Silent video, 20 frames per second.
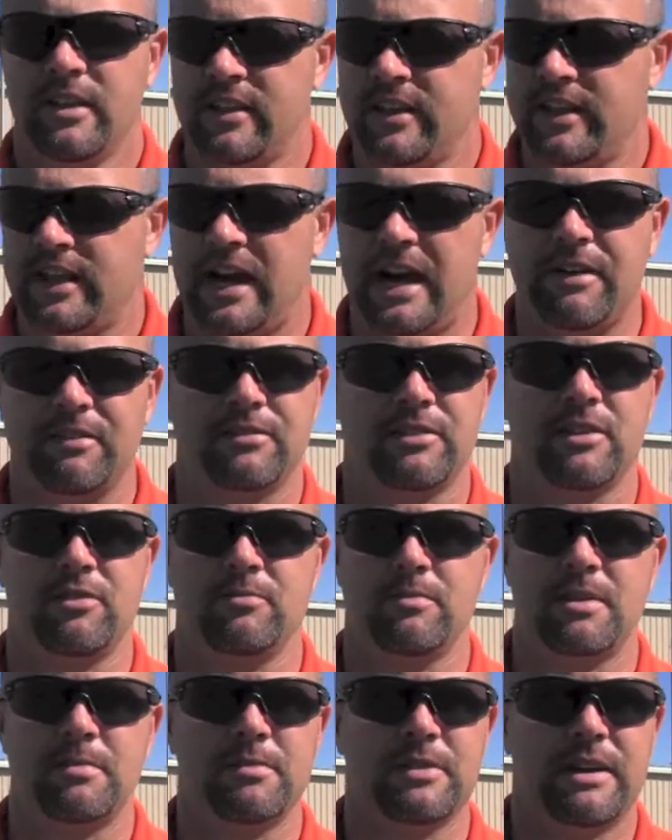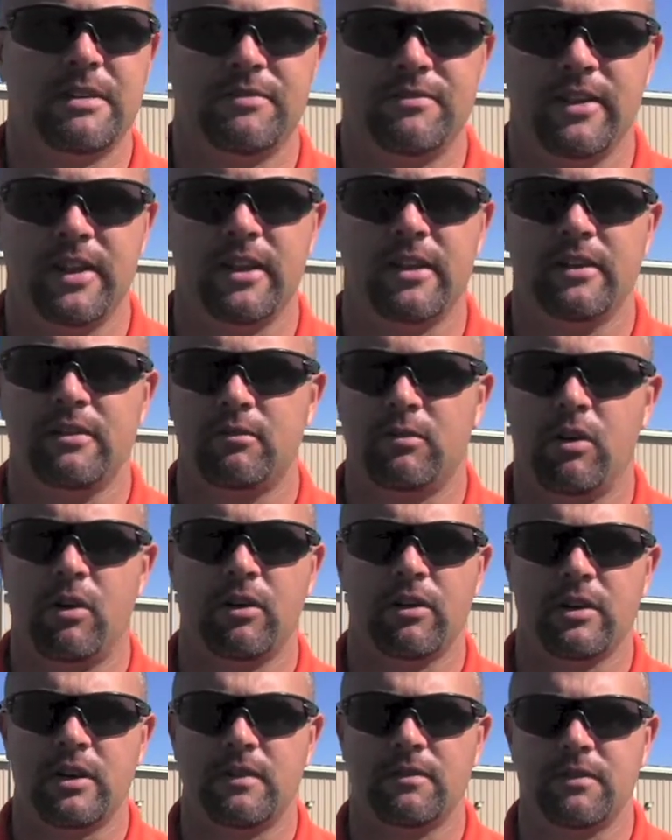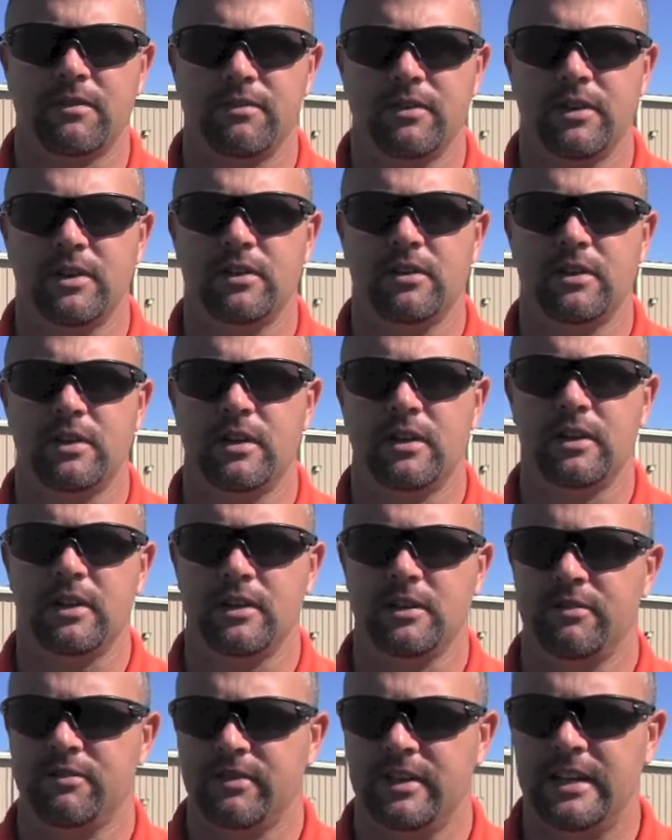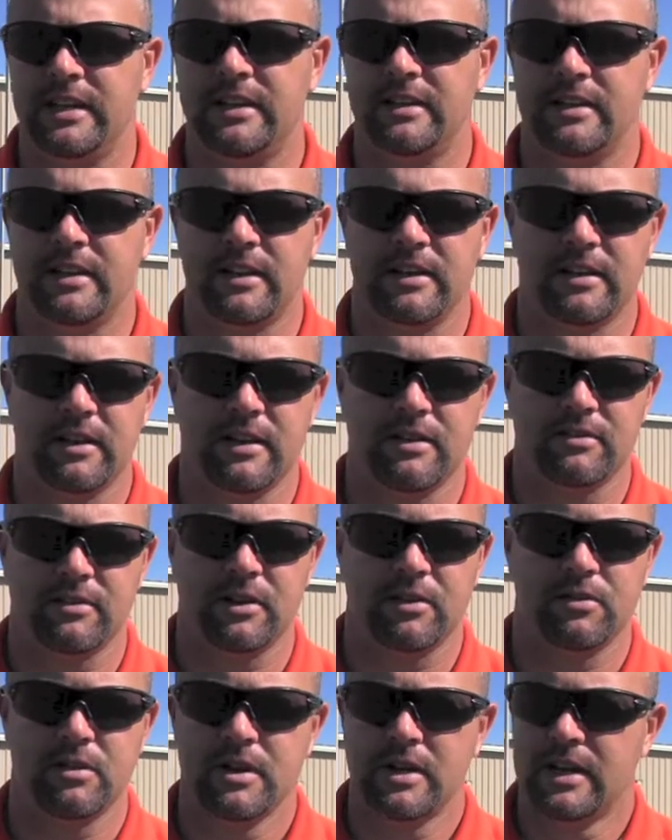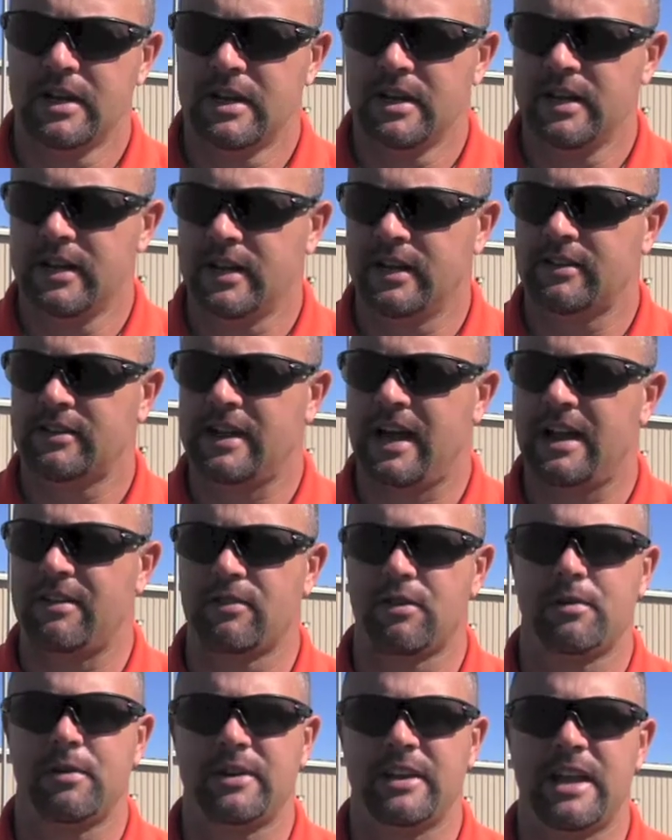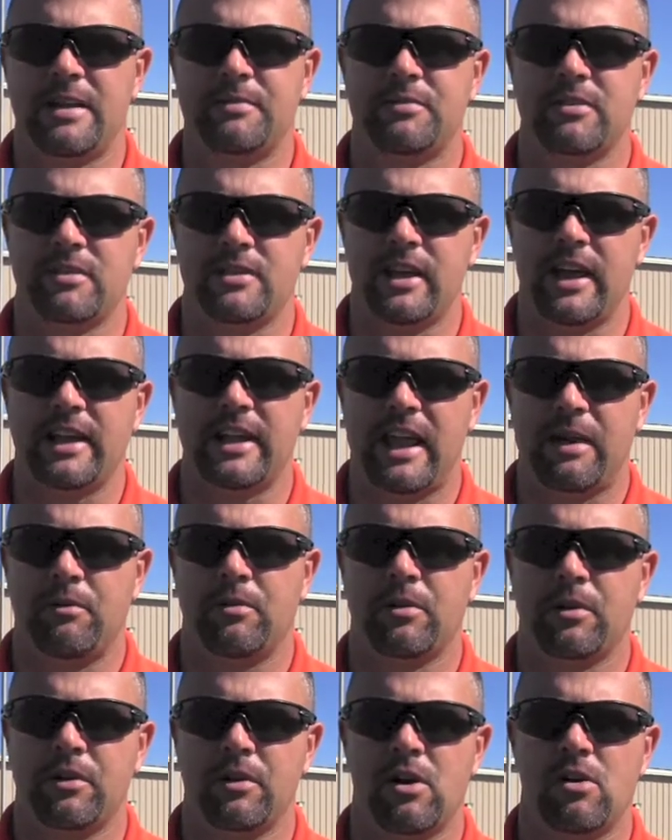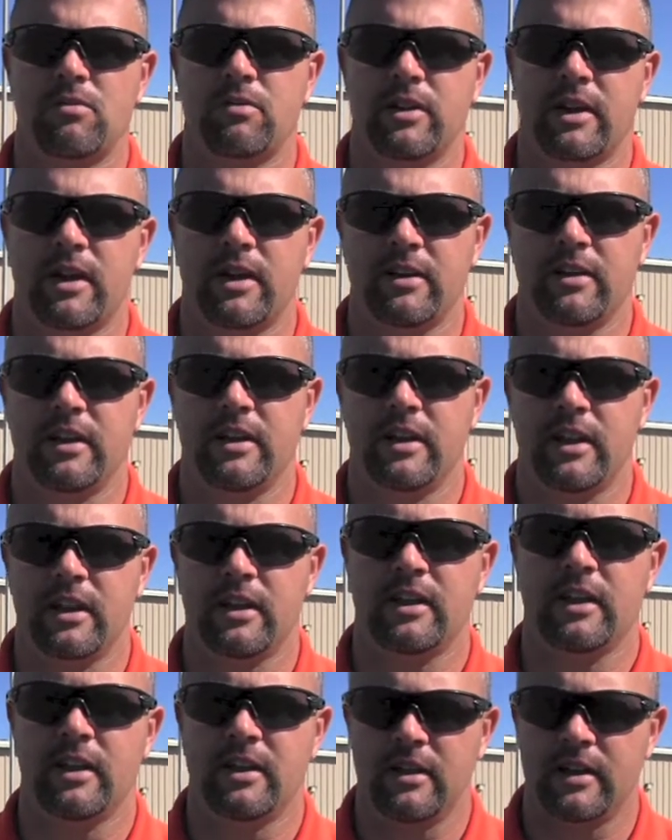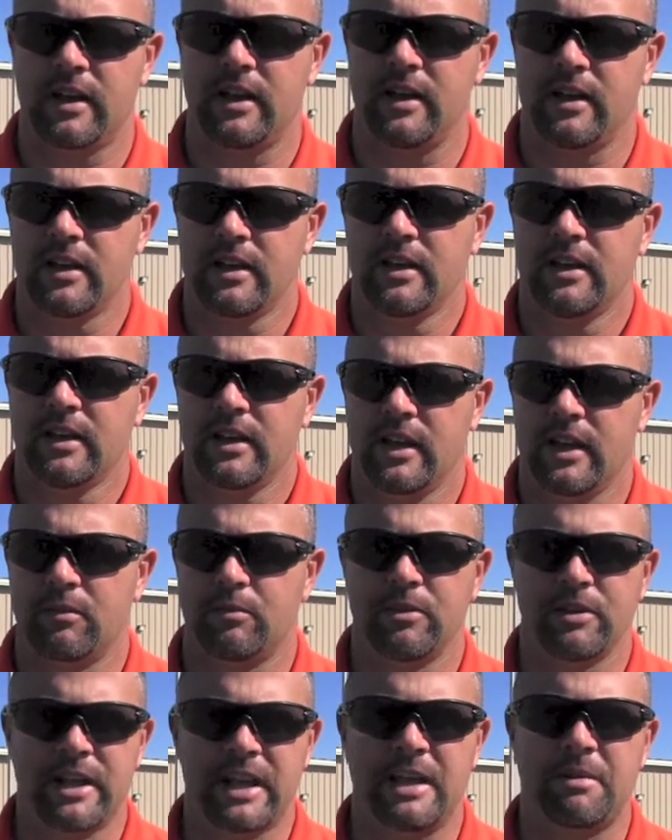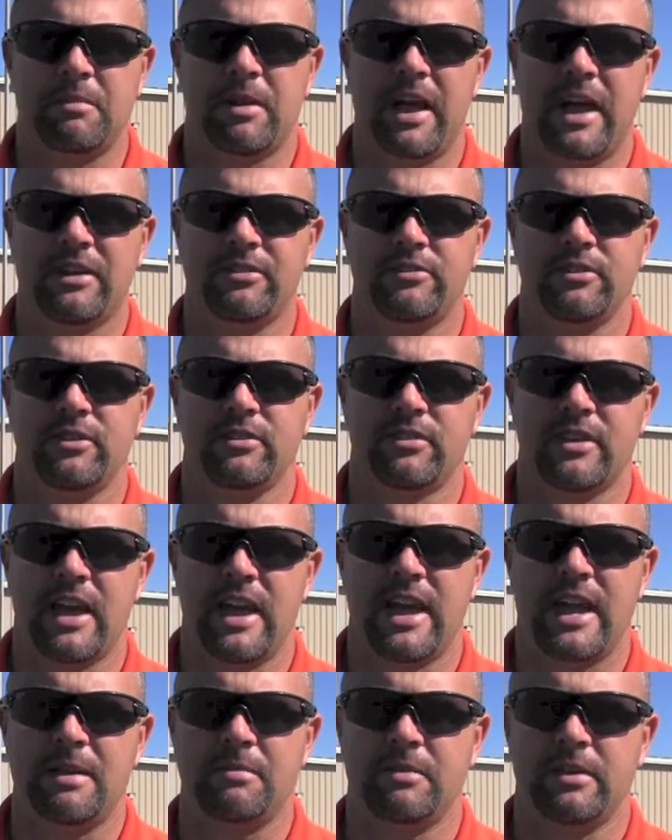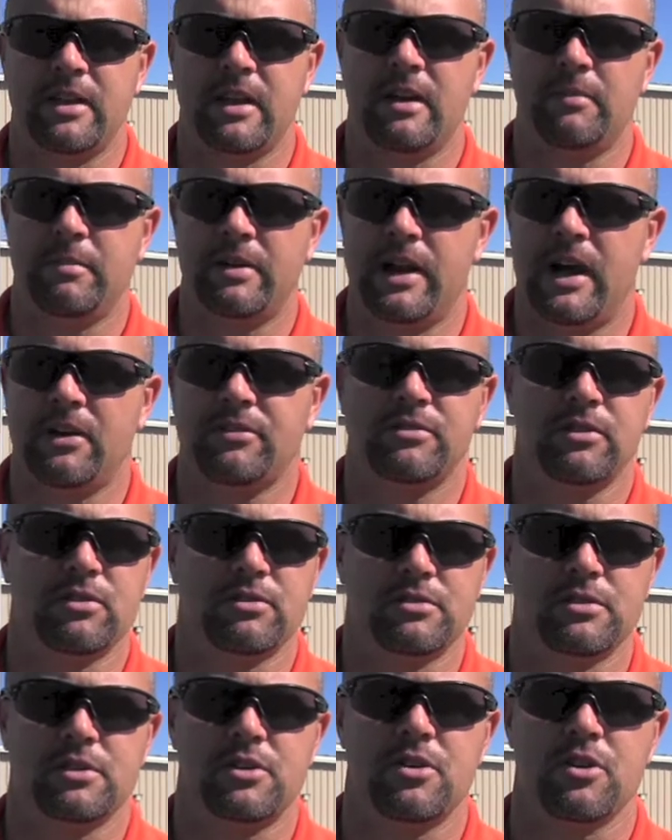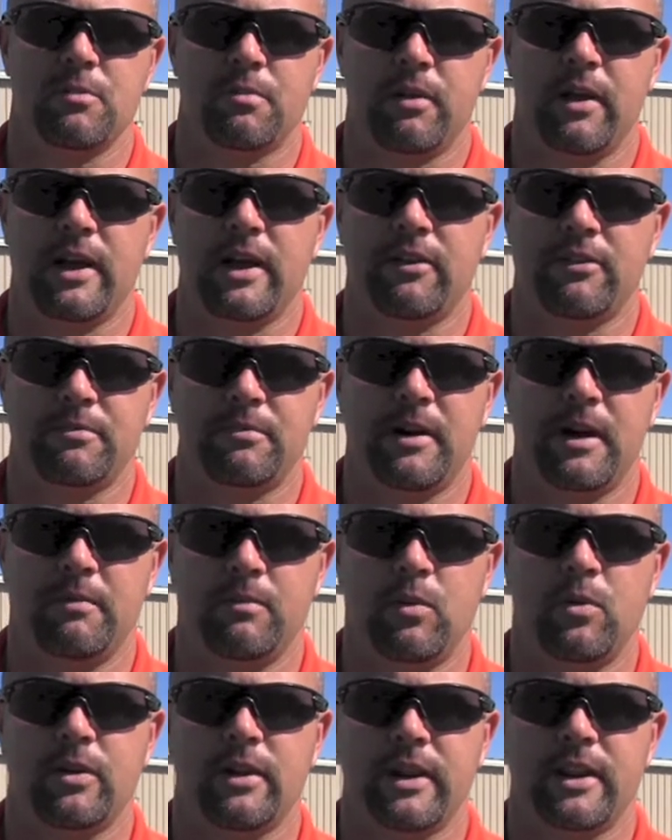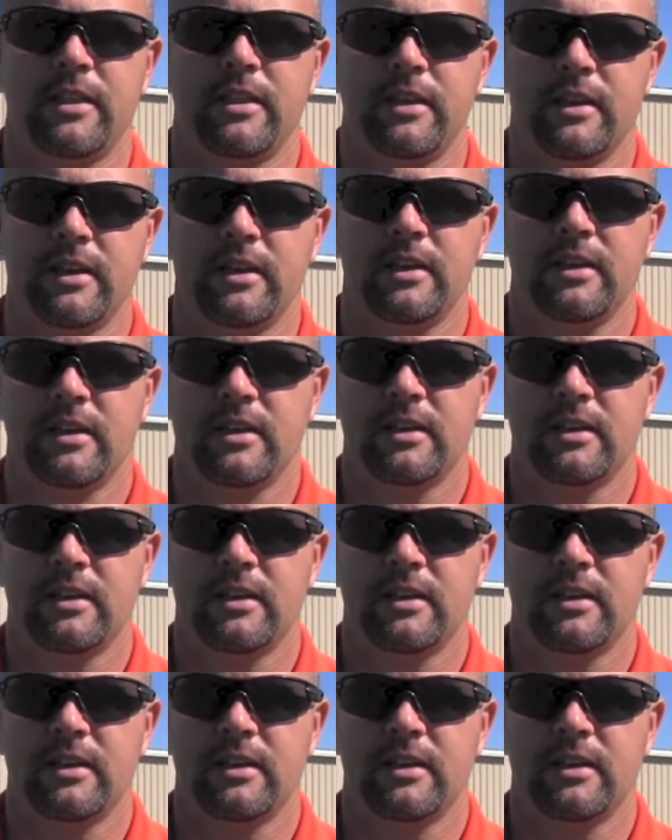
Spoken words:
They obviously remember that feeling of walking off the field in defeat, and so it's kind of a redemption thing. They want to go over there and redeem last year's game, but also secure a playoff spot more than anything.